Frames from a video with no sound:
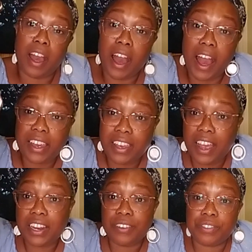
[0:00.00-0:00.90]
I
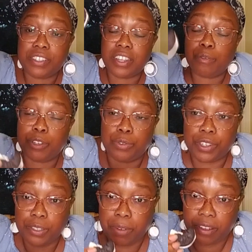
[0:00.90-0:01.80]
can't even say which one
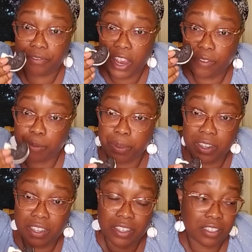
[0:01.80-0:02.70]
is my favorite
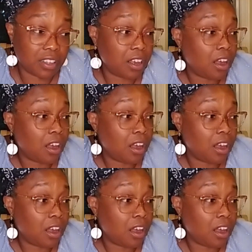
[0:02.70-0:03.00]
because